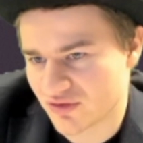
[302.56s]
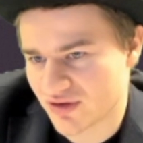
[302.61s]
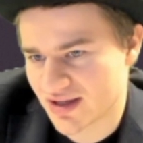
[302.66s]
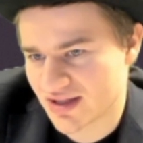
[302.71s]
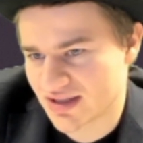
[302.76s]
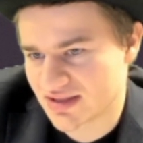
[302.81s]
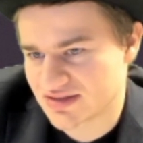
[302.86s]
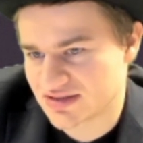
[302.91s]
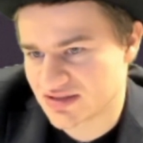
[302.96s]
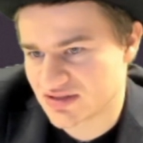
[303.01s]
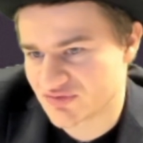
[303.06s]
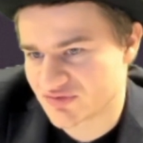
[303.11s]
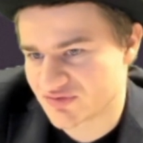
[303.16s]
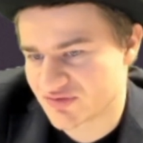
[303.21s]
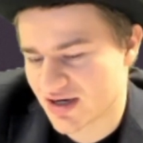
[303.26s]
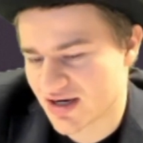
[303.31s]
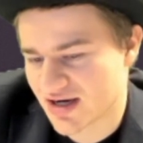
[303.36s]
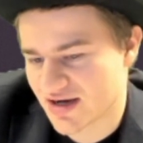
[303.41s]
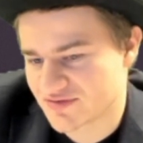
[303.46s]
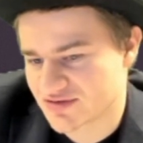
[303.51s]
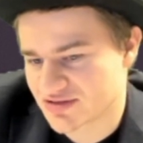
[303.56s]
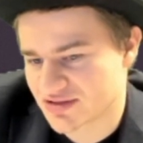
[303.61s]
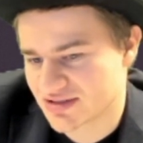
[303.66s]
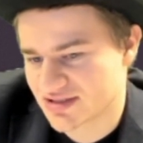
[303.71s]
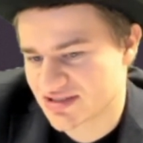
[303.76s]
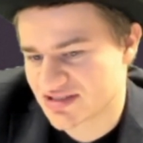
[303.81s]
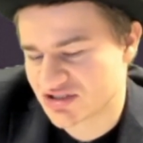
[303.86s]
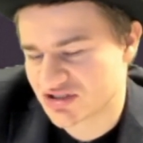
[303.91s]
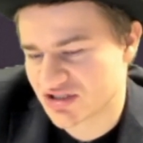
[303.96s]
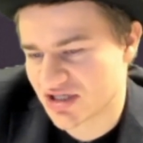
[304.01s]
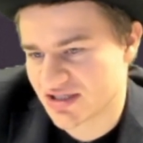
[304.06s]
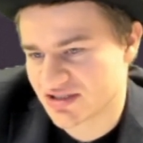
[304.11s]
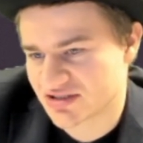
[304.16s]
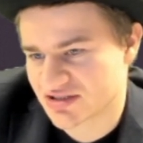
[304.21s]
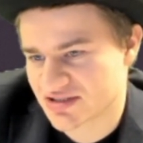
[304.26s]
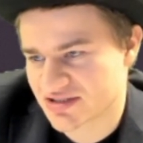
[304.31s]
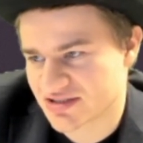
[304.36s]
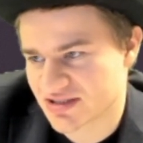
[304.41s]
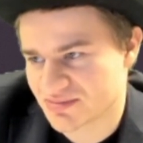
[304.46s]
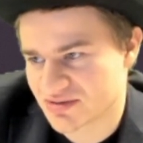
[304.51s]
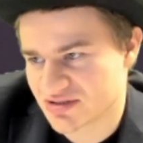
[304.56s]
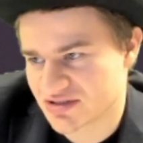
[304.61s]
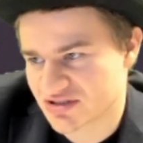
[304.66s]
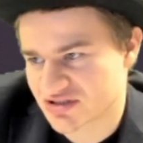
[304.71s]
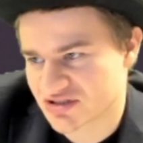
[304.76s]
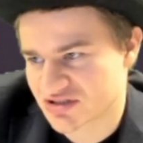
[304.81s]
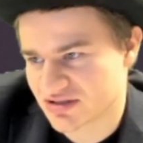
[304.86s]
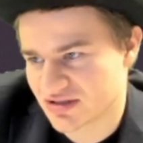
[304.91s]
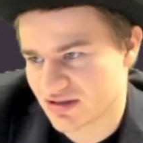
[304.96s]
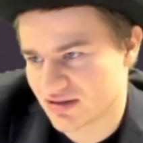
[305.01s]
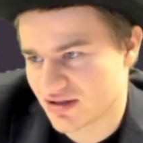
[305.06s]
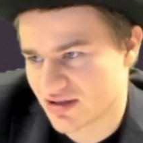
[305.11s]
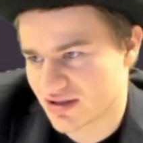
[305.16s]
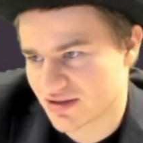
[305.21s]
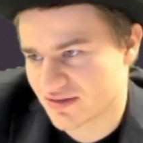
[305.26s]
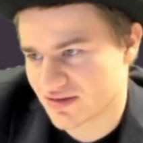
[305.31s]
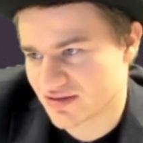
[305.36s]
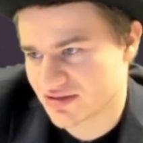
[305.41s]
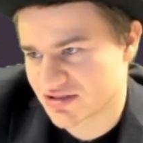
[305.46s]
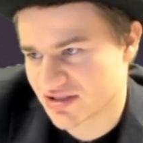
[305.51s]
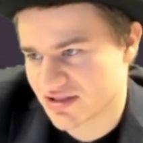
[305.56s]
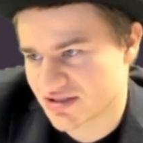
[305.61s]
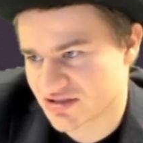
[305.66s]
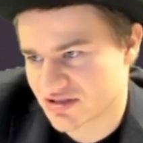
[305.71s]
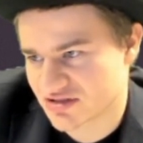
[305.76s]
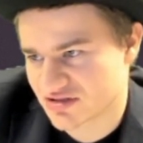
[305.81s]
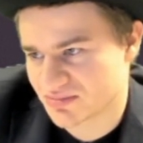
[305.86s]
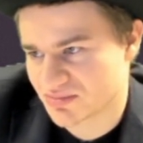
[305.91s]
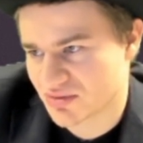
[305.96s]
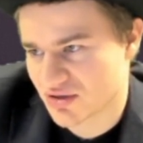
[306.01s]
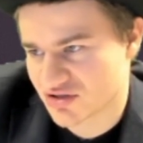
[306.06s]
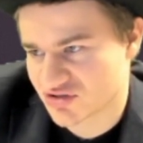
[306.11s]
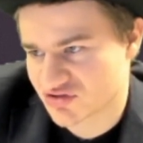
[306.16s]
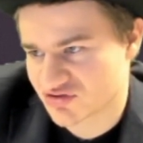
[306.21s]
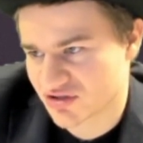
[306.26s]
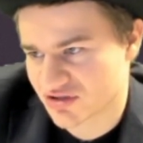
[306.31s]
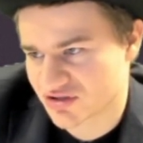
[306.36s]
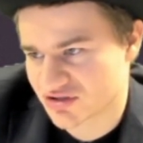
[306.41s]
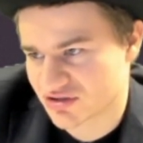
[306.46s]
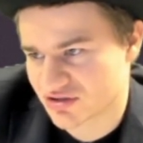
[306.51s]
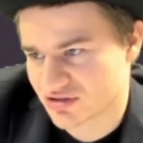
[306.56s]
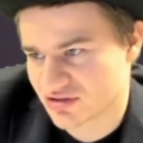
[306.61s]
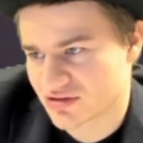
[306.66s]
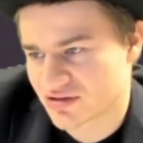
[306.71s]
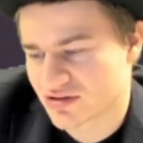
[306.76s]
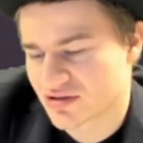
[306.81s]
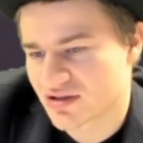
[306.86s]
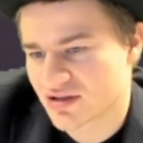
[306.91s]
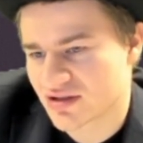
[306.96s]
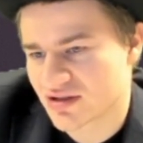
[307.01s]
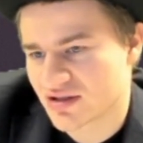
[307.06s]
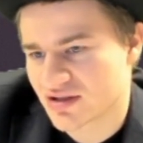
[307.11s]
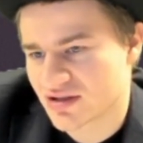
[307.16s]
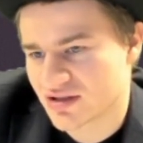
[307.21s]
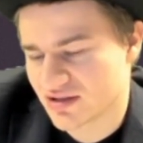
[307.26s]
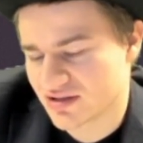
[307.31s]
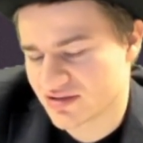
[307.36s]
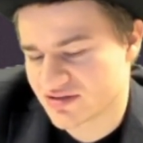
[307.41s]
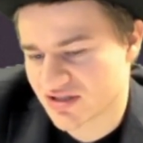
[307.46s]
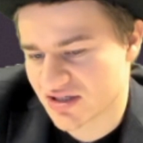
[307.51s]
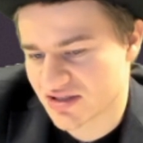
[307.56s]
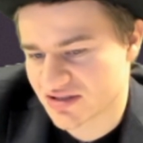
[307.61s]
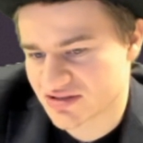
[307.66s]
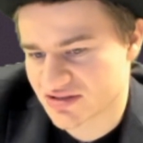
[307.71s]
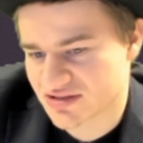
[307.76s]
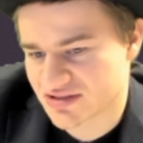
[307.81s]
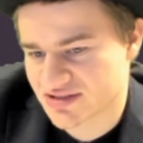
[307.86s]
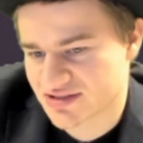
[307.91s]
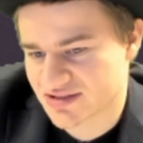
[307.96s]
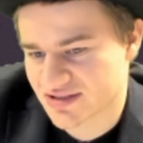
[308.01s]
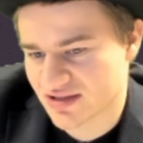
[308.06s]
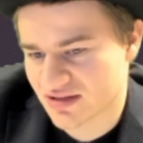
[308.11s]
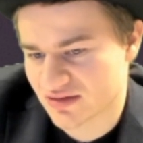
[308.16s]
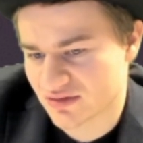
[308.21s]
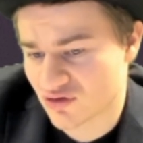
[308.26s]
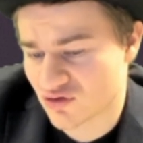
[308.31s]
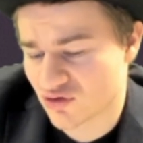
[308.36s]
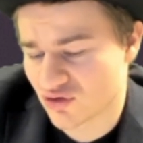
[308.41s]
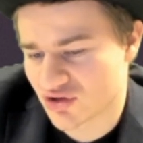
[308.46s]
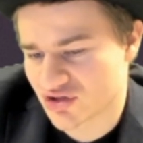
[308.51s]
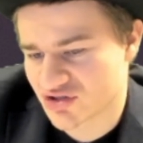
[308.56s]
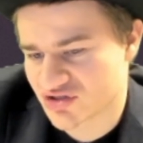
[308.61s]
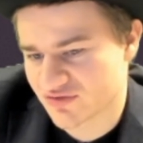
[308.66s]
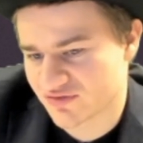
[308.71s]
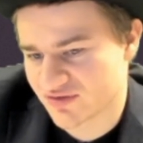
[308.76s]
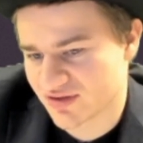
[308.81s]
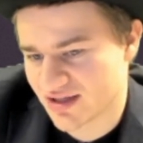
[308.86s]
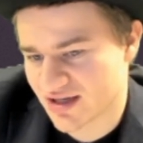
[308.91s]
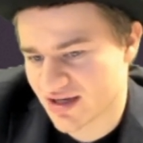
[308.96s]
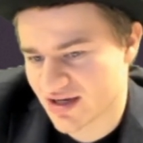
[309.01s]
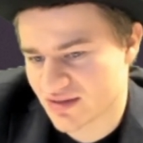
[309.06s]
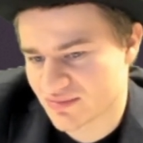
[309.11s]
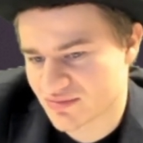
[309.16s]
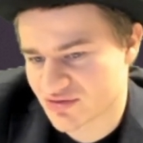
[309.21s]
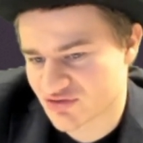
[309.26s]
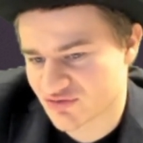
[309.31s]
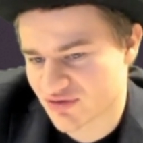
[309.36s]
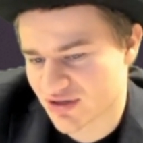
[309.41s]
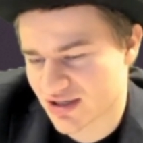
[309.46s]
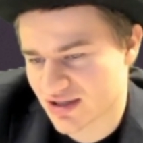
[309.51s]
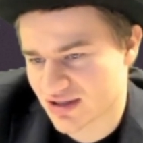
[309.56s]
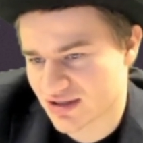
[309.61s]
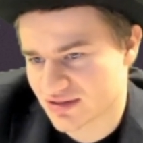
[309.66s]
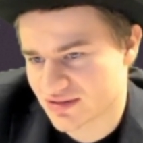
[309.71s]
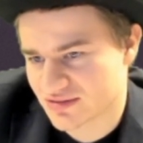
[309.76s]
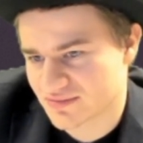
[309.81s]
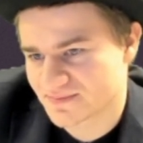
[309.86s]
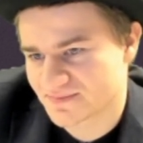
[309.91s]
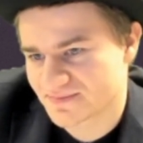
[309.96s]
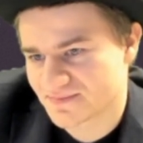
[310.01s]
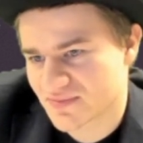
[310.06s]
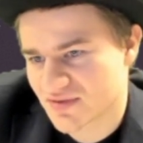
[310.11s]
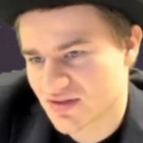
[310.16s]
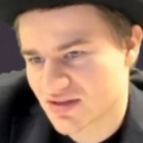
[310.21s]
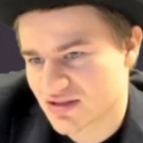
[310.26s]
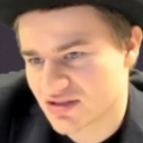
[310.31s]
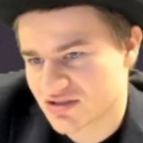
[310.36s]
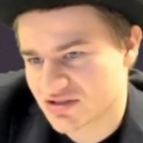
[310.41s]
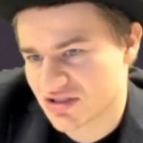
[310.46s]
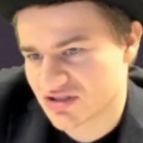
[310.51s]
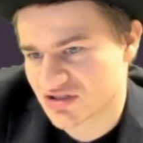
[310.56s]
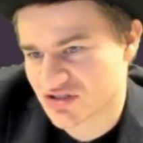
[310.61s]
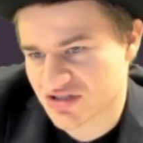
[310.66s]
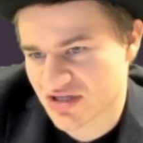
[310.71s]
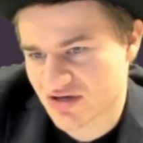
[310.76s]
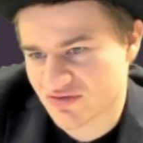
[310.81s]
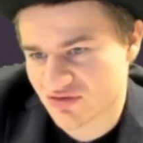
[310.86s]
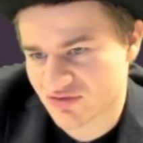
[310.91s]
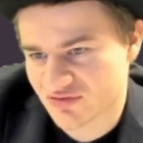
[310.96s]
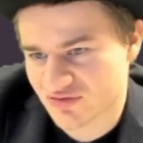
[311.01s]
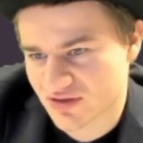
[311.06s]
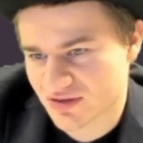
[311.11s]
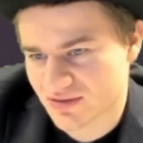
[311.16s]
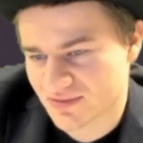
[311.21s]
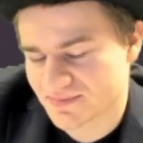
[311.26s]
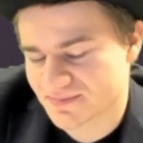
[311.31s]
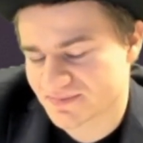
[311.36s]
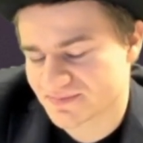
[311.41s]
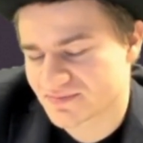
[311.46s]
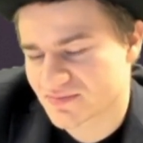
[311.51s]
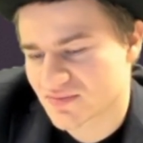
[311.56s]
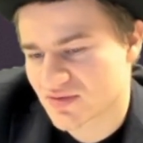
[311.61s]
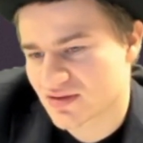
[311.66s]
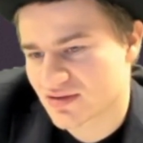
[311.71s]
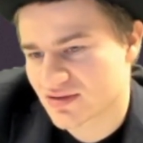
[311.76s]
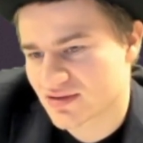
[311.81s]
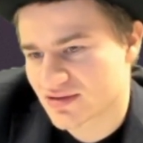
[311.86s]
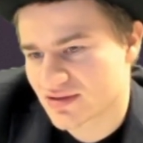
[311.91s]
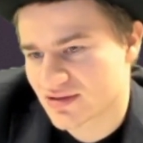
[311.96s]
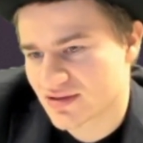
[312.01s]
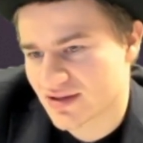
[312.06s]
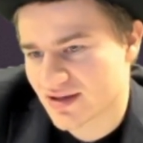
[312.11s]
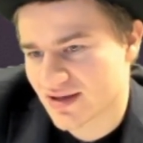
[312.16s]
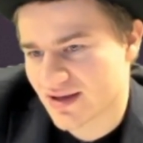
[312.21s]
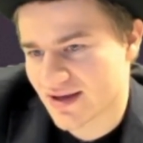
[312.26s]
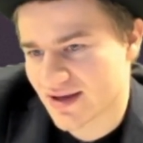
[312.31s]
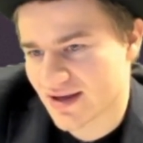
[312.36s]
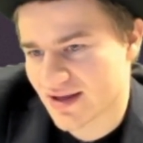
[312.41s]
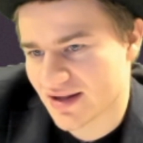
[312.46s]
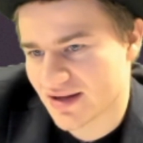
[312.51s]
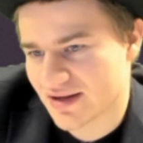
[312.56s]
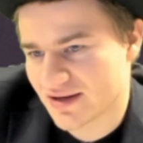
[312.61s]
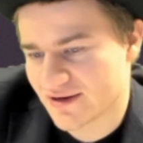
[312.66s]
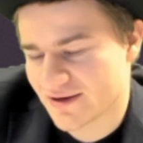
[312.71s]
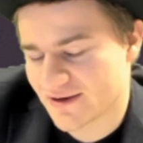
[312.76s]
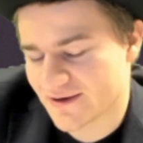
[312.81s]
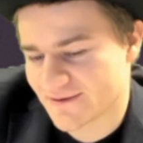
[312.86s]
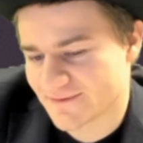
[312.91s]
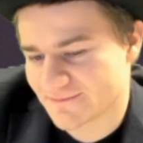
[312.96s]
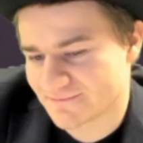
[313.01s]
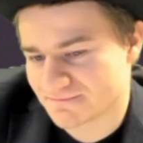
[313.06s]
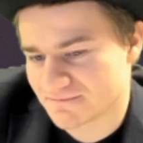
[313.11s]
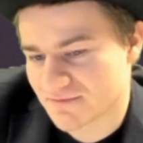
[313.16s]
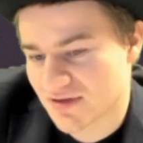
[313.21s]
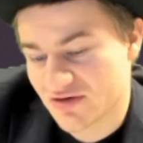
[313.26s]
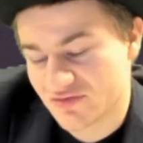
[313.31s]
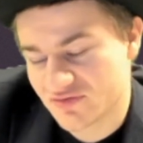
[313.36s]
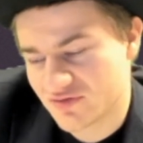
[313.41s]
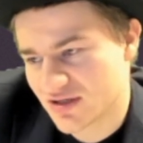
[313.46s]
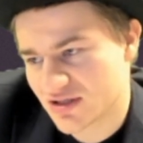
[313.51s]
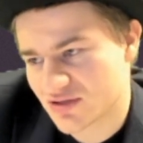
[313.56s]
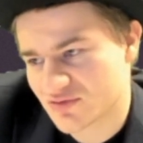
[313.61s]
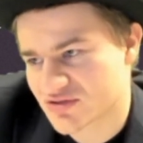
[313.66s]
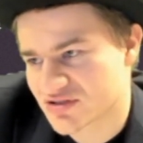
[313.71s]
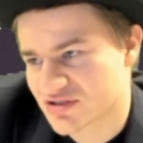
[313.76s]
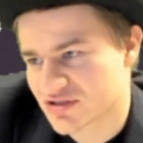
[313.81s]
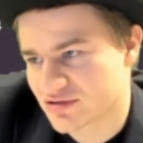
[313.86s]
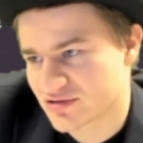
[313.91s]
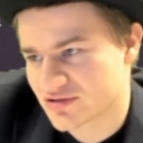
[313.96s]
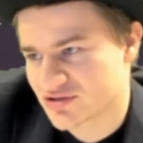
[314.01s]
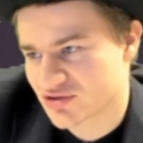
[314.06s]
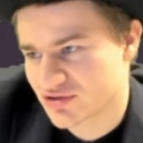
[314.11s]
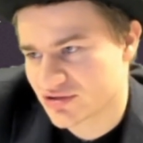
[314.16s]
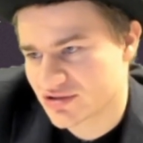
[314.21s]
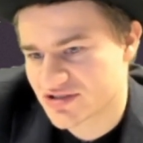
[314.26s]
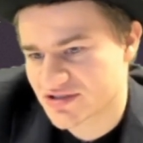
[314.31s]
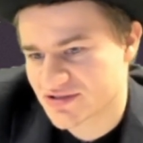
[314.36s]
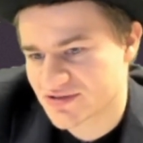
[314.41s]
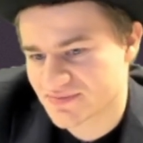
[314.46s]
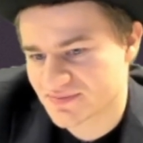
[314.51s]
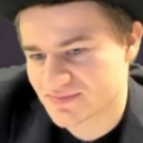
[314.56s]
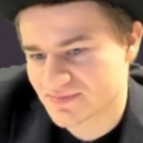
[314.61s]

and d5. So this changes the position a lot. It changes the pawn structure. It changes the course of the game as well. It changes everything. And I think it was a good choice.